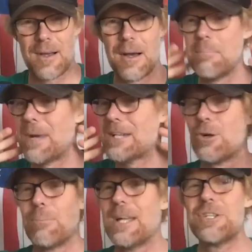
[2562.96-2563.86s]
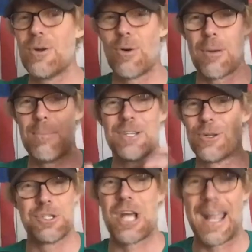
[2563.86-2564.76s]
mental midget or a mental
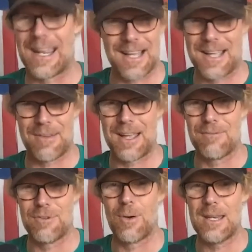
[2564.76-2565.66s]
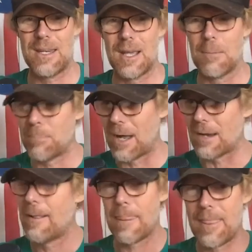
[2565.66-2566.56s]
giant. I have no idea. But
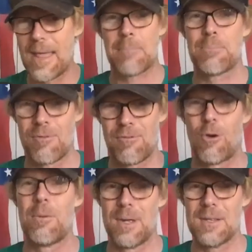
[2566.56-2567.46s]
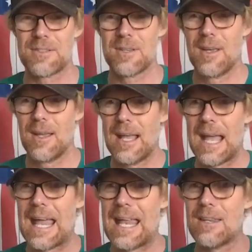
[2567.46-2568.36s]
that performance
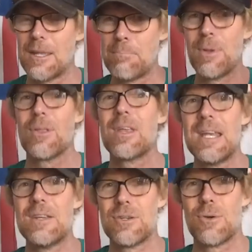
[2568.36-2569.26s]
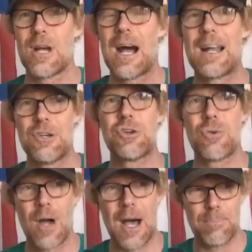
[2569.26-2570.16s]
and the ability to
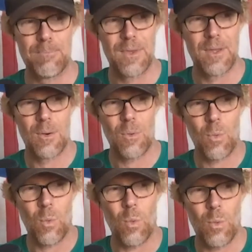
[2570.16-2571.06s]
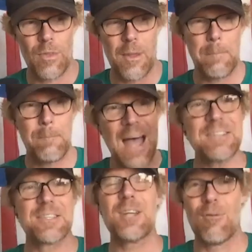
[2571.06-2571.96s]
conjure up the
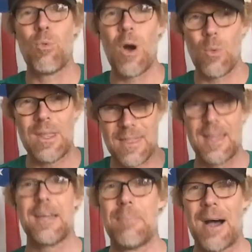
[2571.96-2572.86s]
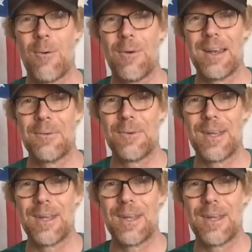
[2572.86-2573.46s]
best of what we think about when